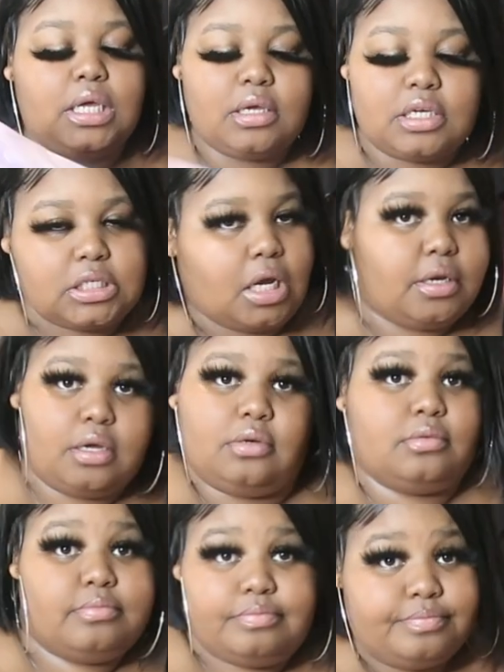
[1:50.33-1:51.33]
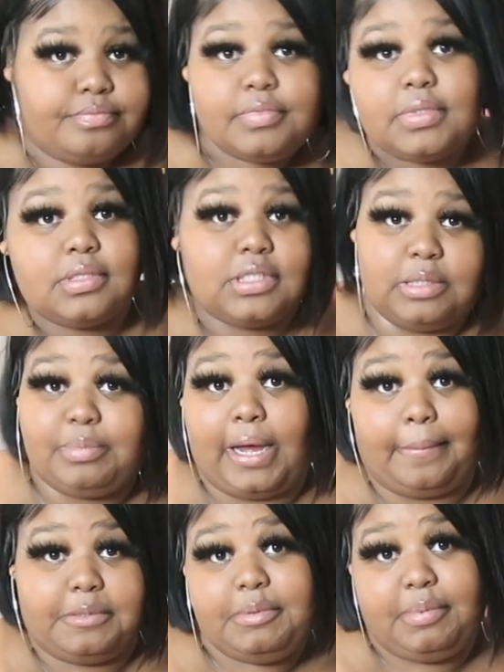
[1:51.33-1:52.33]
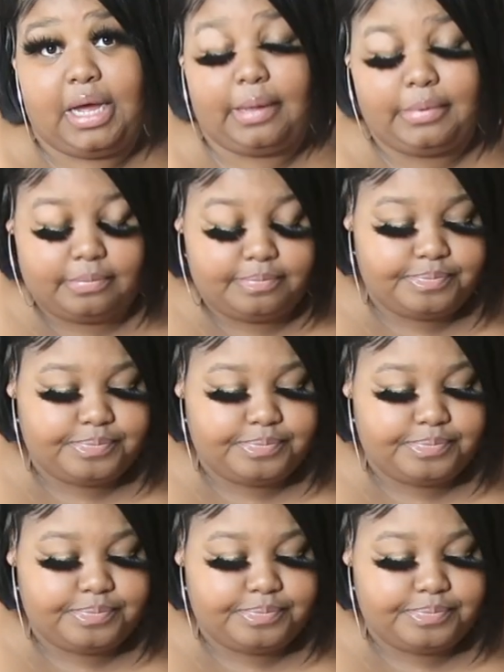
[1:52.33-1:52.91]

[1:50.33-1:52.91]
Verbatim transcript: because y'all know the bobs be bobbing.